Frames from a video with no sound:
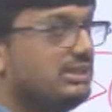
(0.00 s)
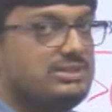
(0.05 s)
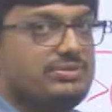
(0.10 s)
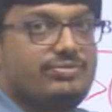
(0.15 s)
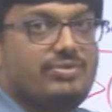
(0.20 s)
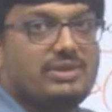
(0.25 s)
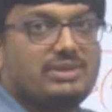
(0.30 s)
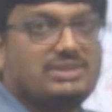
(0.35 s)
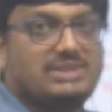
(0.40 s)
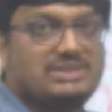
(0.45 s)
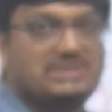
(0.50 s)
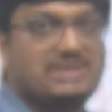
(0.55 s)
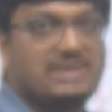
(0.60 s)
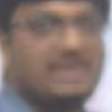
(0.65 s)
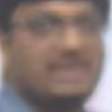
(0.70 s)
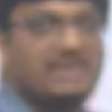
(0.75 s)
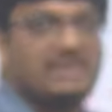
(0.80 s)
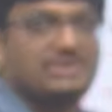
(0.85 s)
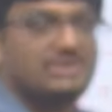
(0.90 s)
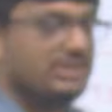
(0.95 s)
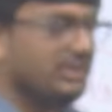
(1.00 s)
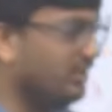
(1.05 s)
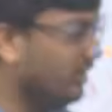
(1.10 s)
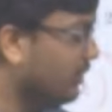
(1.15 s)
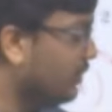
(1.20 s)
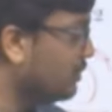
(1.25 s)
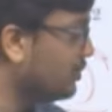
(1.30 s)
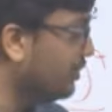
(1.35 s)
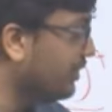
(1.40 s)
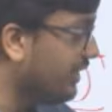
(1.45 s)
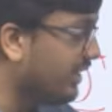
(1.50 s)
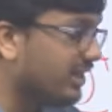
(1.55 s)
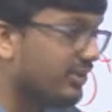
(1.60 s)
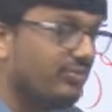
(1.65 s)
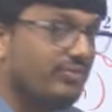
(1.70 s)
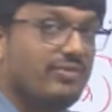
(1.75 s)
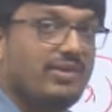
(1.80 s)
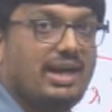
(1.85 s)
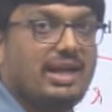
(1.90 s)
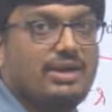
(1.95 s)
For this condition, you should take
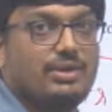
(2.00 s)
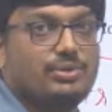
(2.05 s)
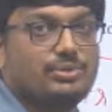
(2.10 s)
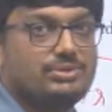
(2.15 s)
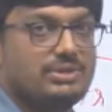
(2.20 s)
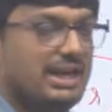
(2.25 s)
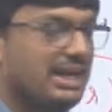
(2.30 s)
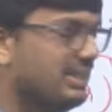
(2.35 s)
values